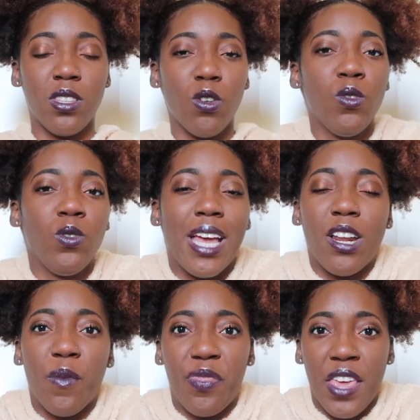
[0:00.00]
who they
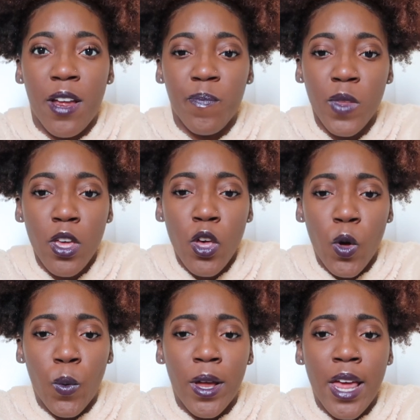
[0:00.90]
don't think
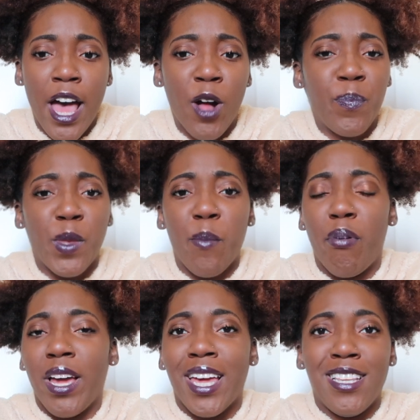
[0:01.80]
would help them
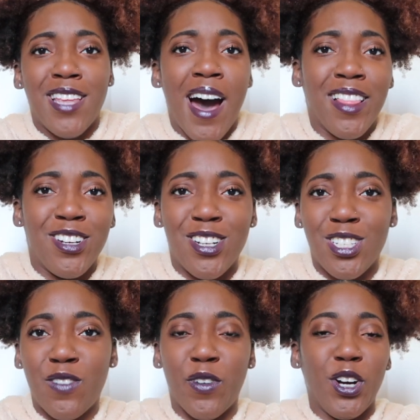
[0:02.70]
bring in
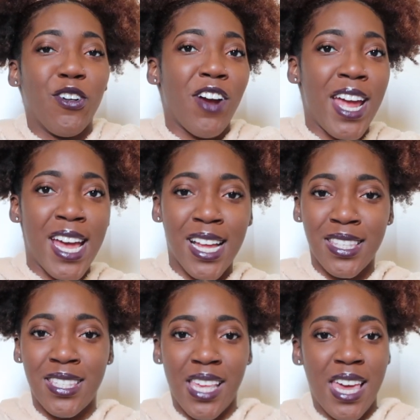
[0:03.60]
dollars for
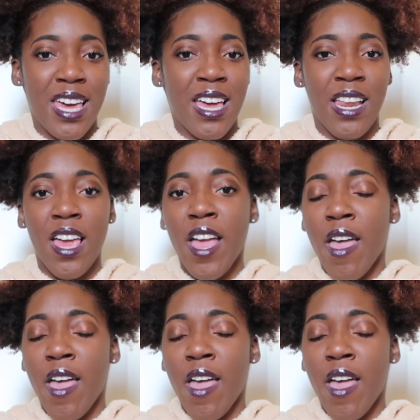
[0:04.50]
grants and